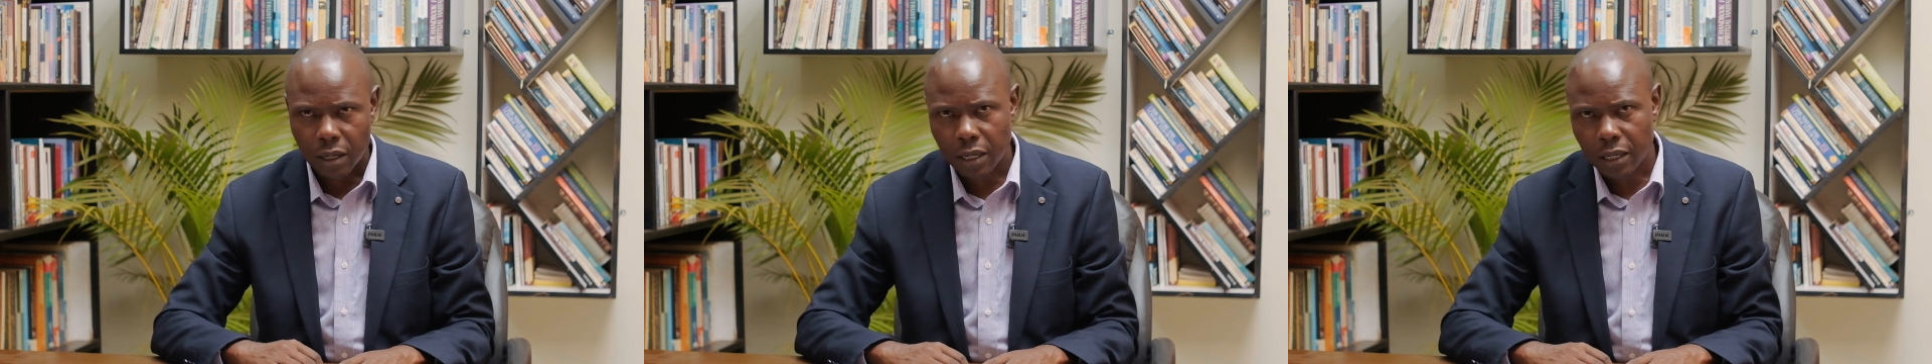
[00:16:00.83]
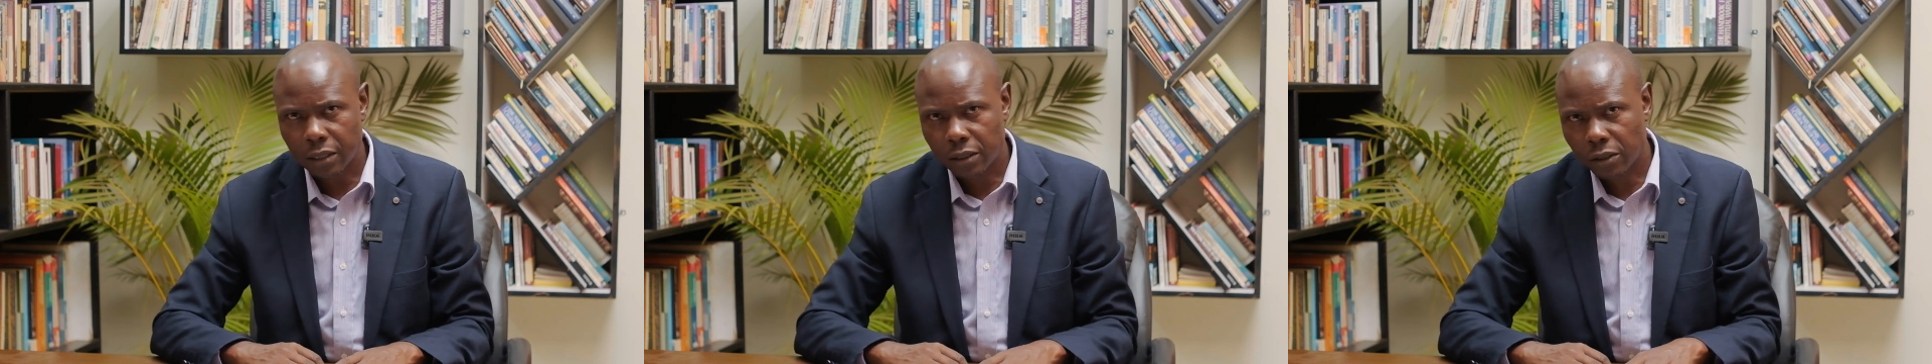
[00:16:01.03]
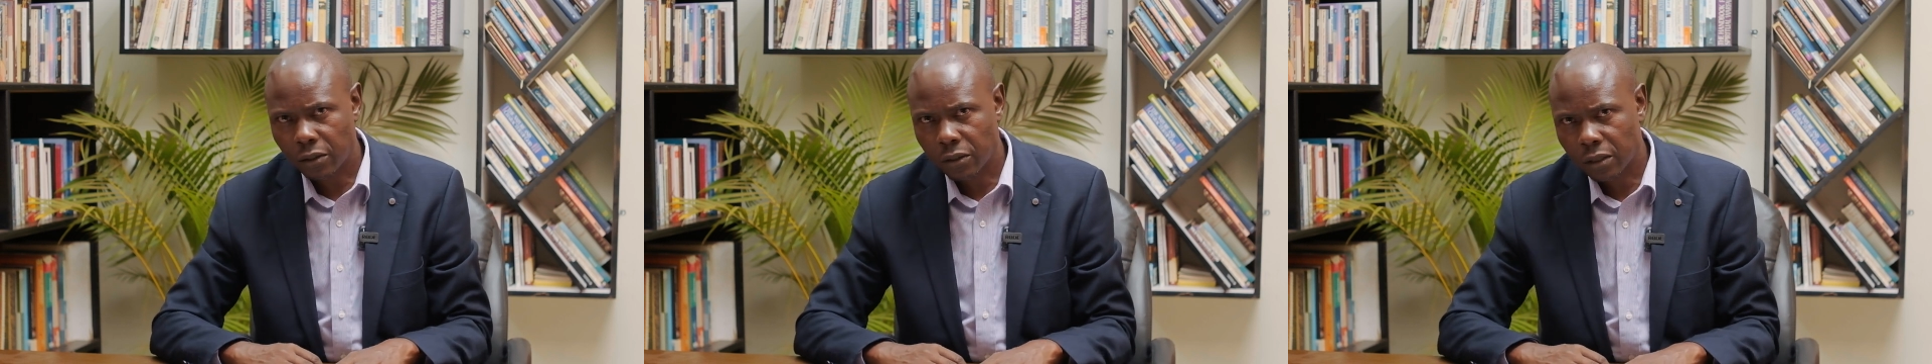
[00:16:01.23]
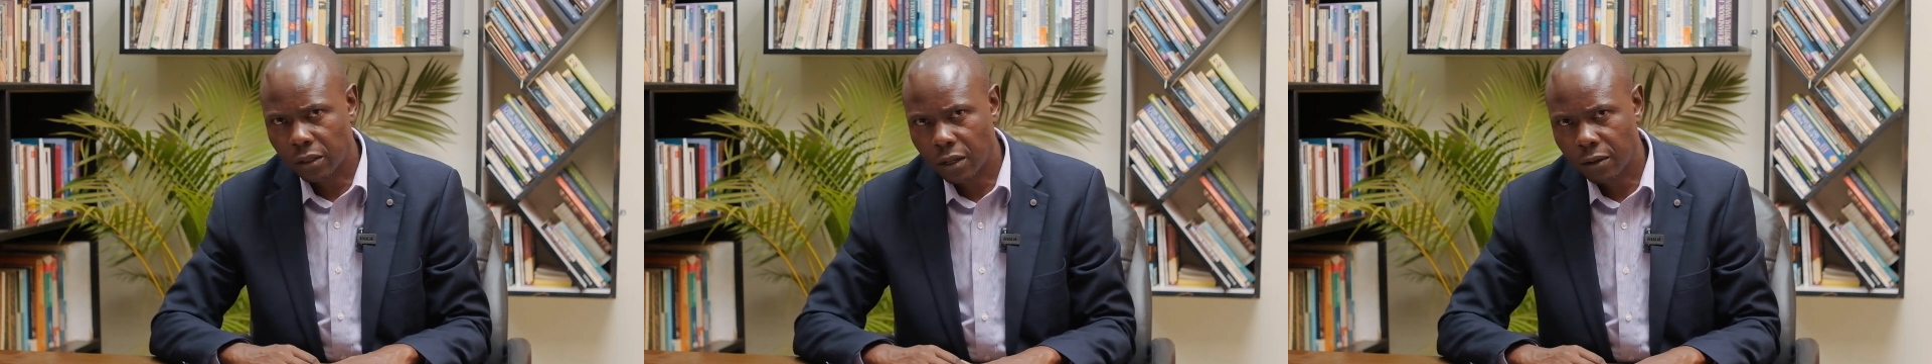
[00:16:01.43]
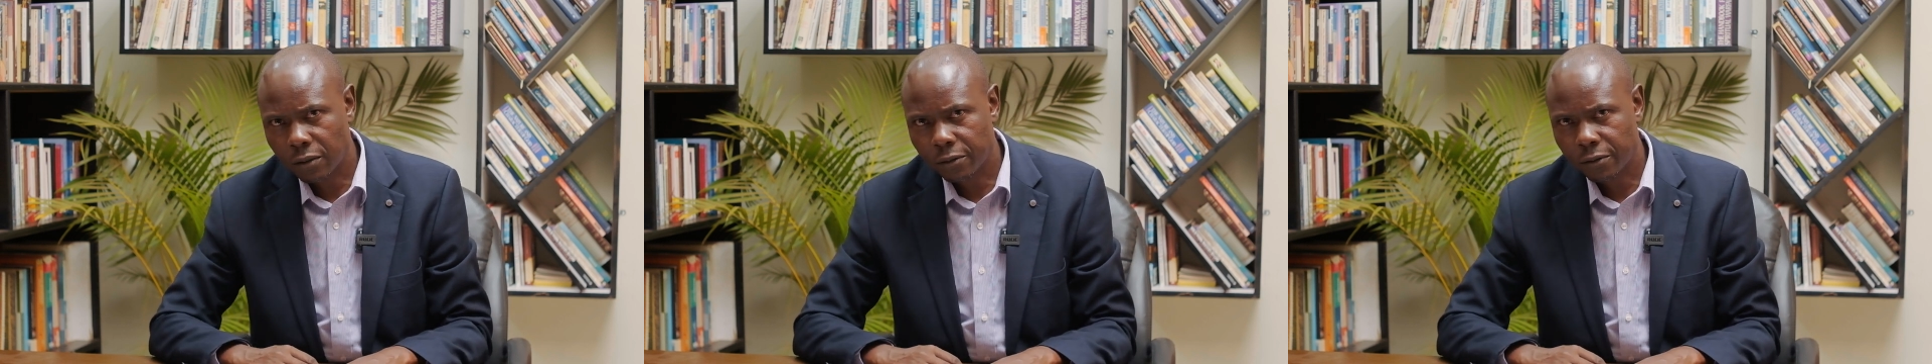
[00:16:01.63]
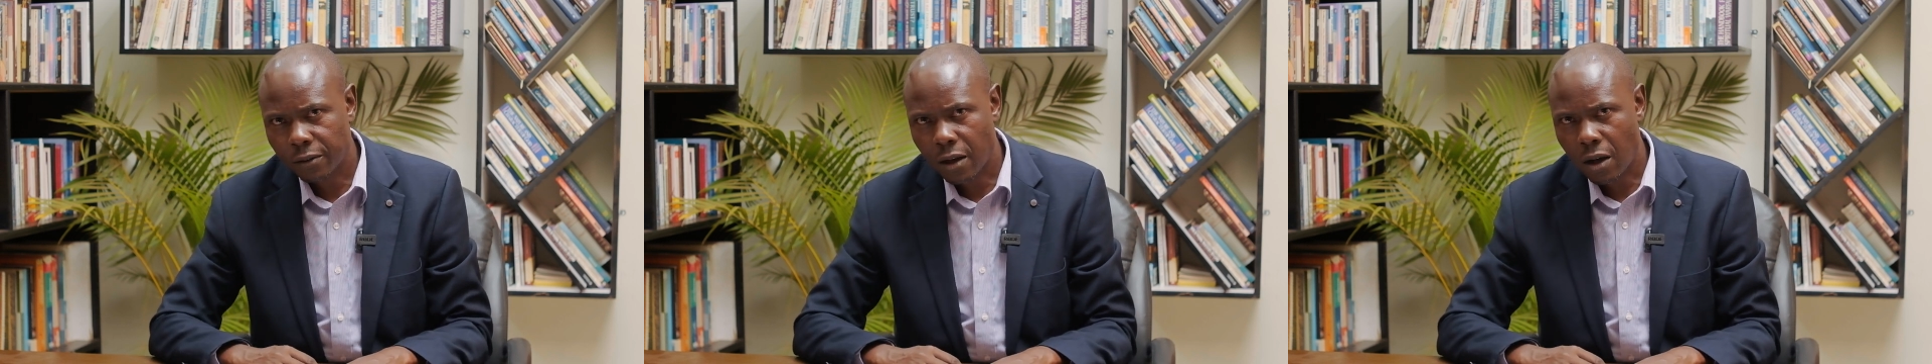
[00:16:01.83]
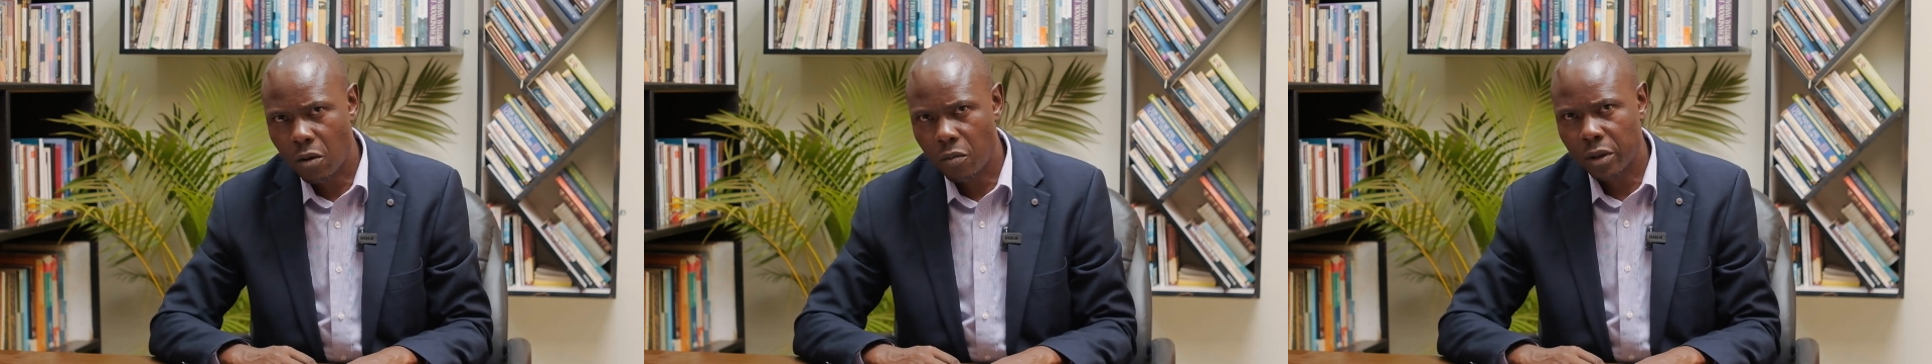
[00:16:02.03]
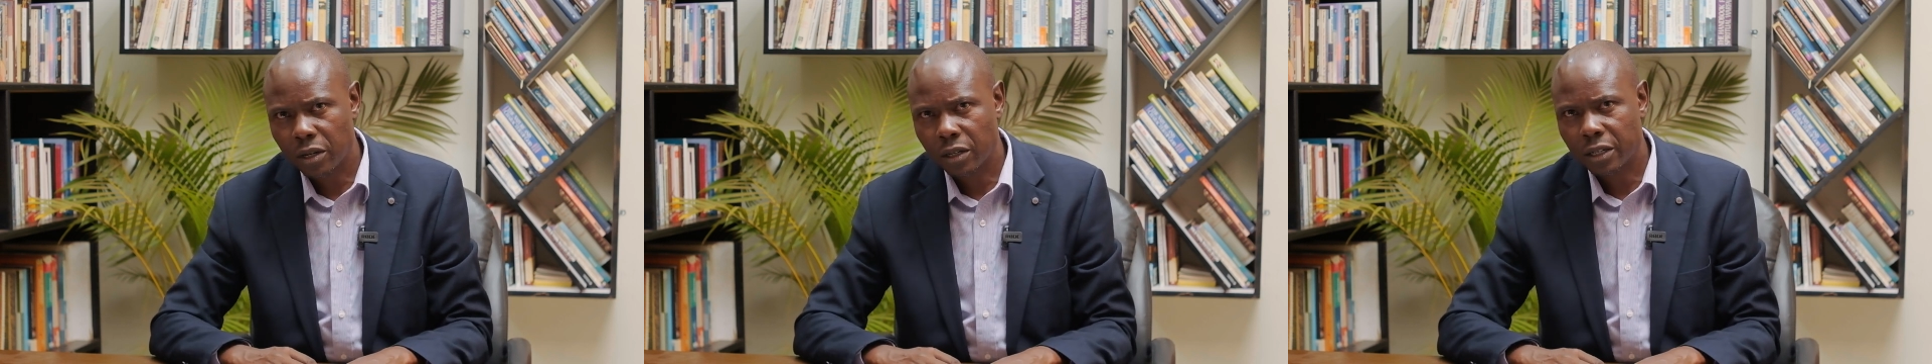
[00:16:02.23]
Ask yourself how
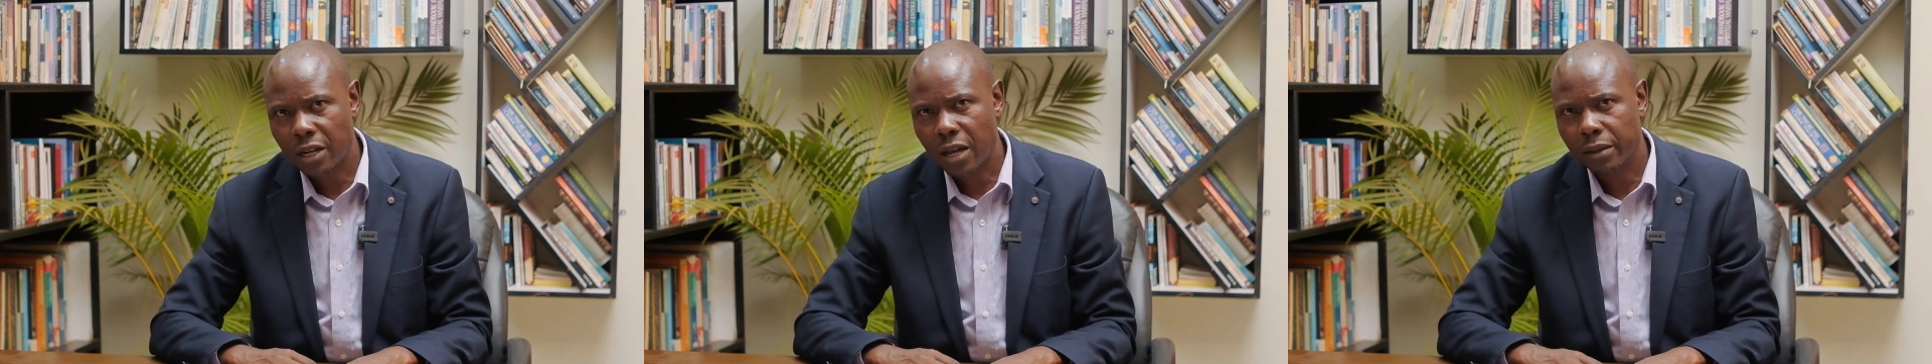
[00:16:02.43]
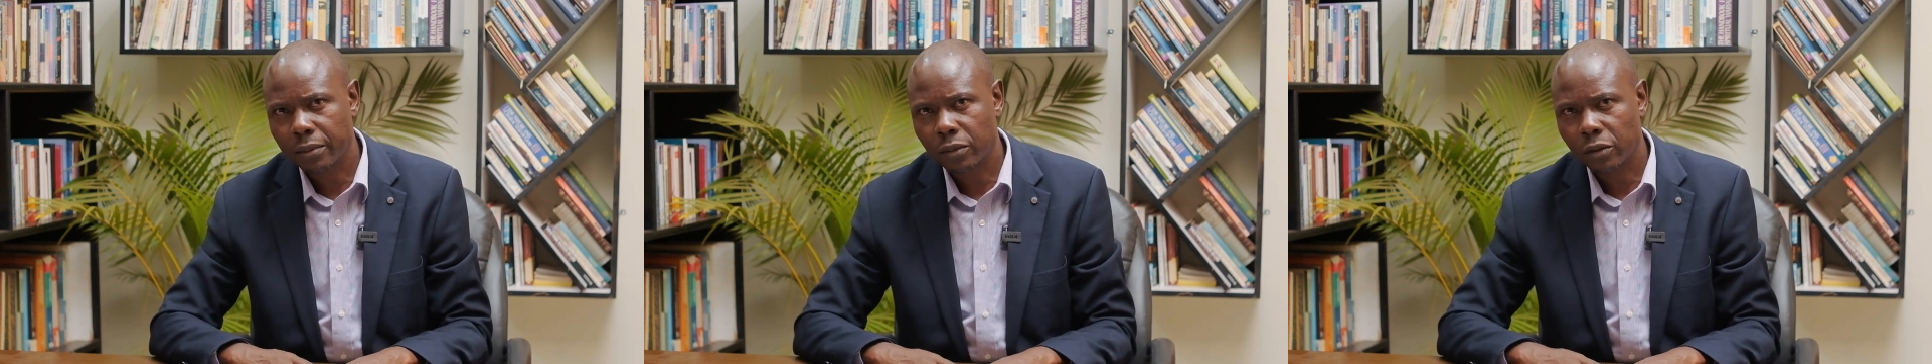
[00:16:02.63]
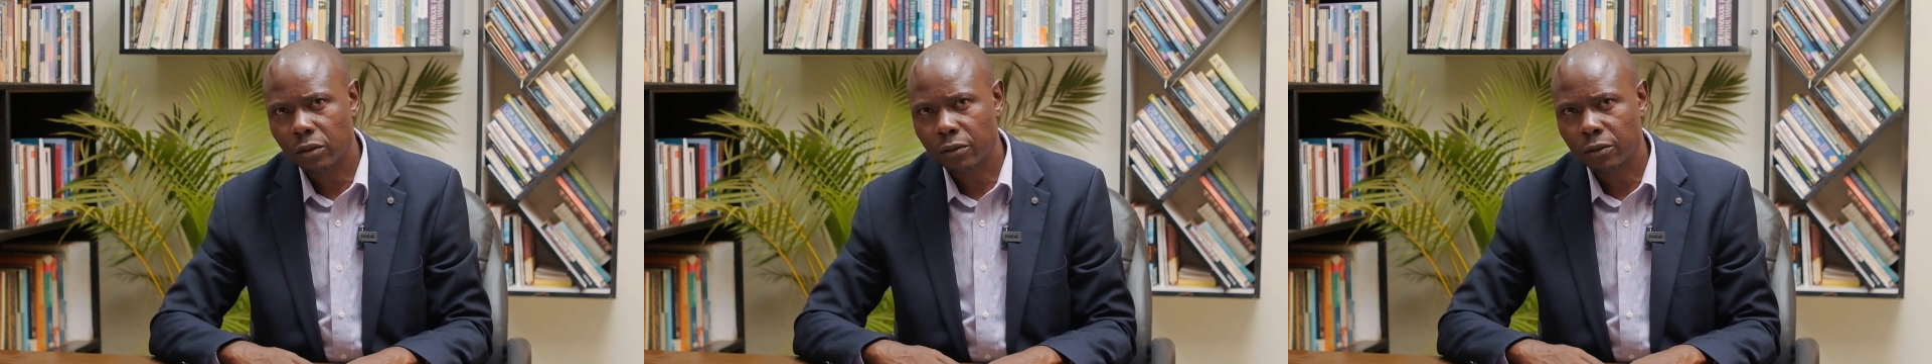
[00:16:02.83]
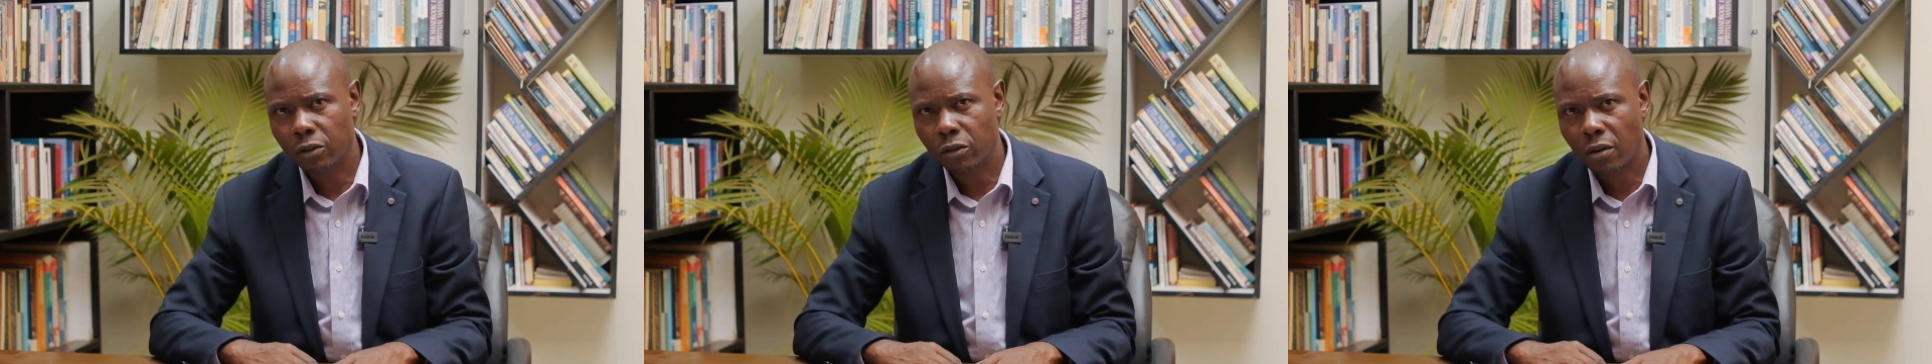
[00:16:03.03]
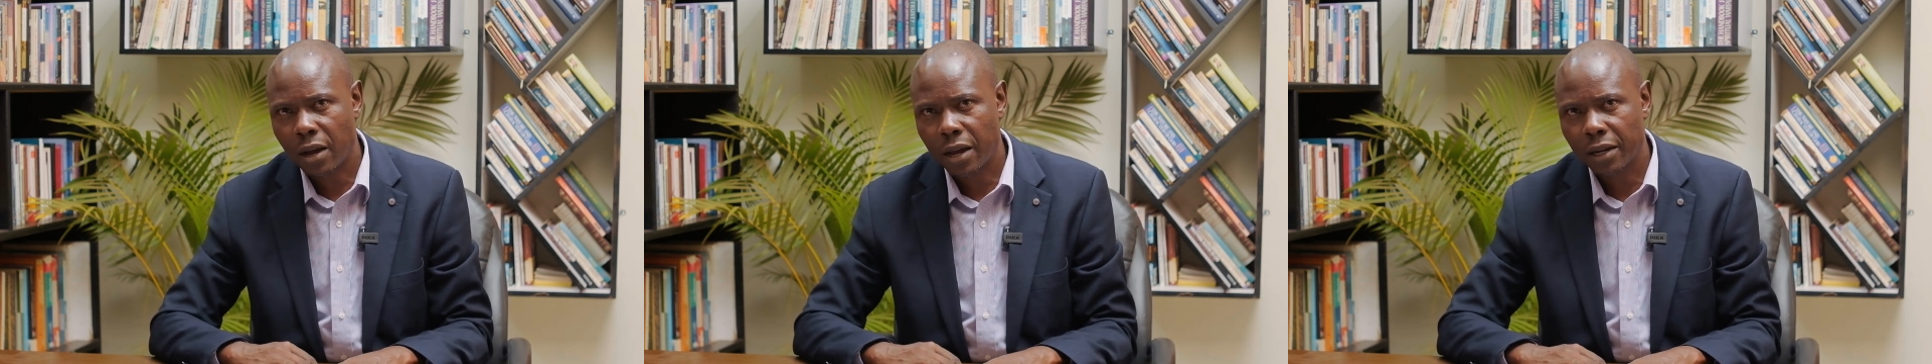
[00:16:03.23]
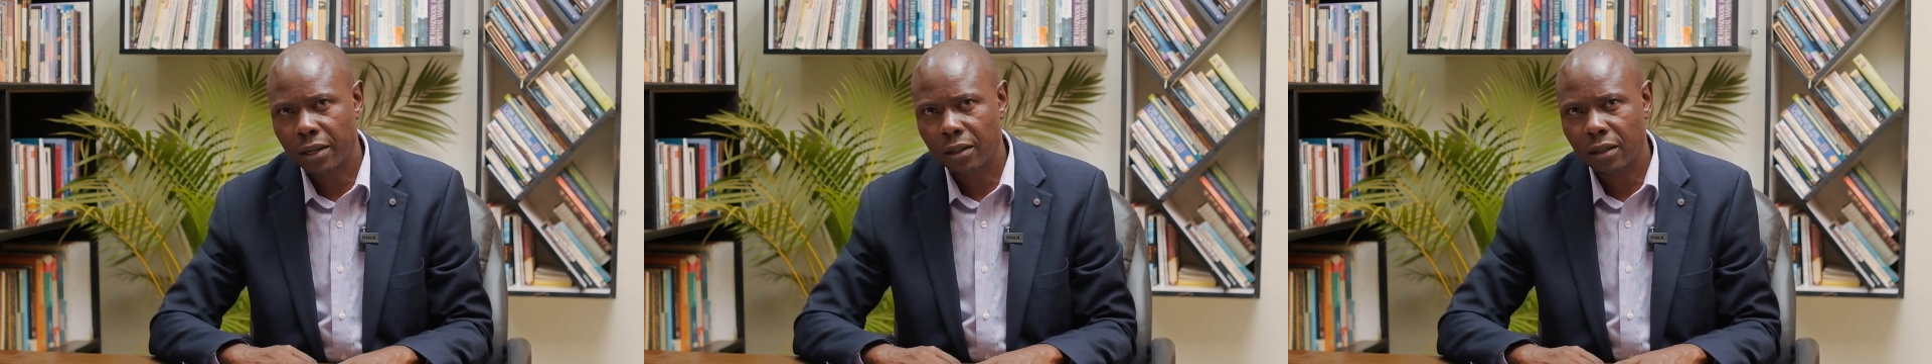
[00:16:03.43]
many times you've tried